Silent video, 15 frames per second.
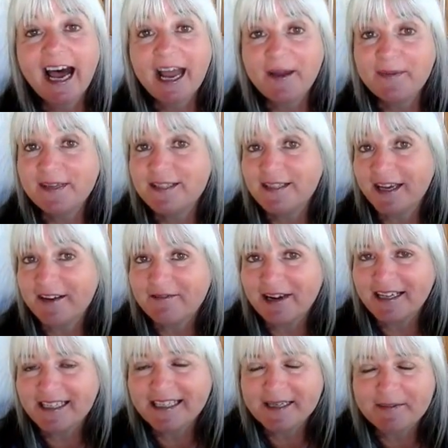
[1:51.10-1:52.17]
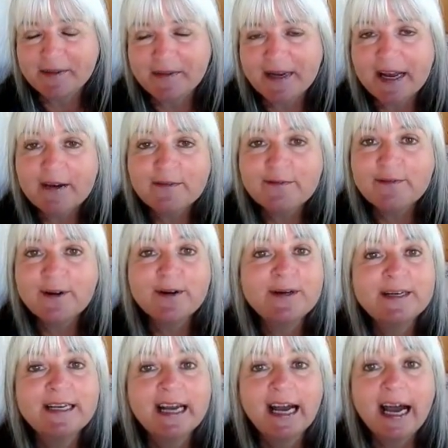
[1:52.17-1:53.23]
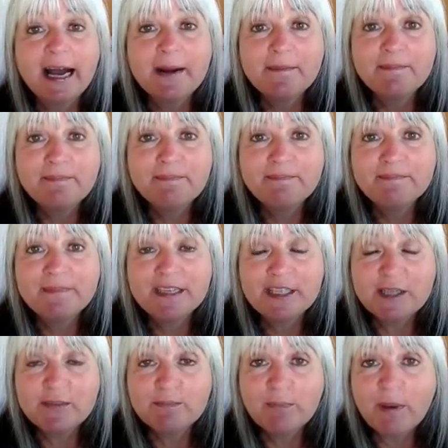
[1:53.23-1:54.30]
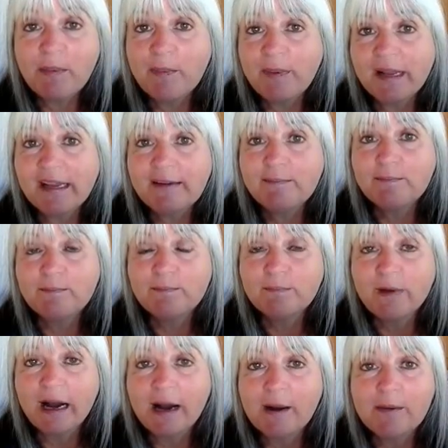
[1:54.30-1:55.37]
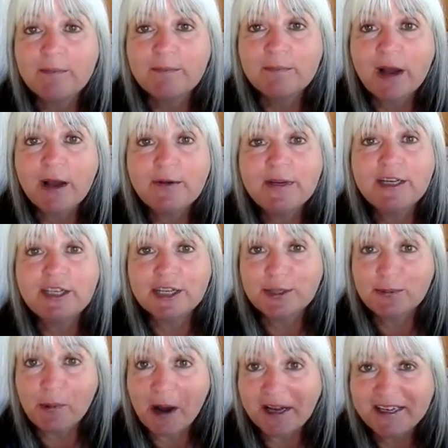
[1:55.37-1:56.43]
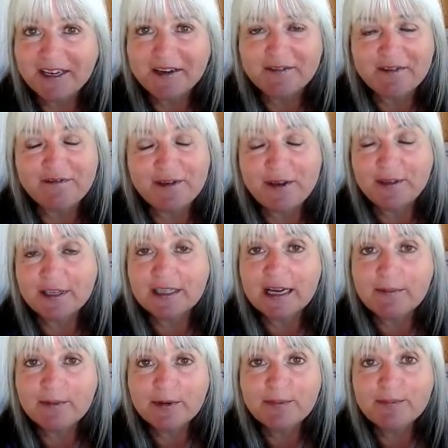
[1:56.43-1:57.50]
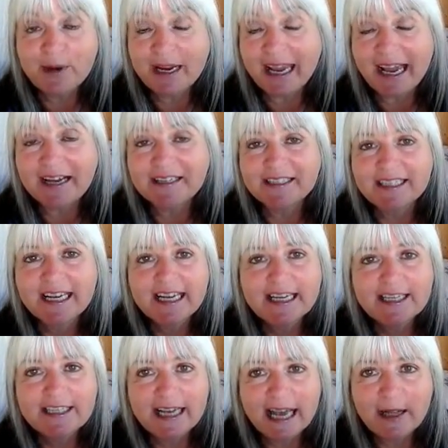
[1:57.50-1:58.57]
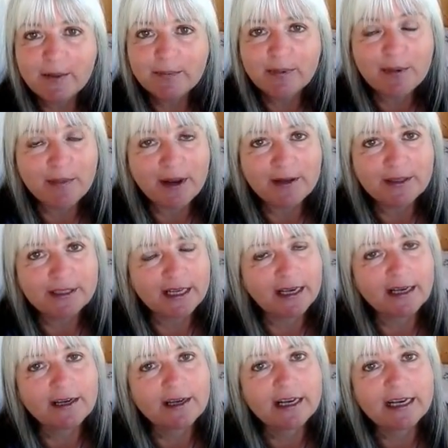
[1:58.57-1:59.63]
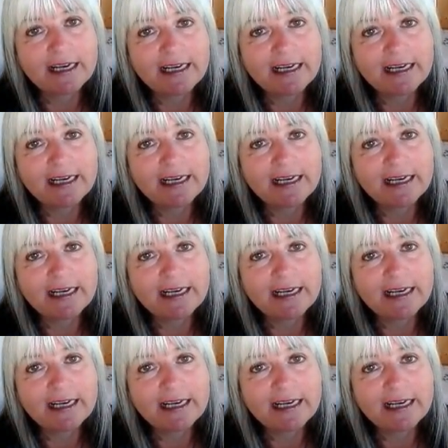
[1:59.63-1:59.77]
I hope this writing tip has been helpful. This is probably only just one of a few that I will bring out to help promote a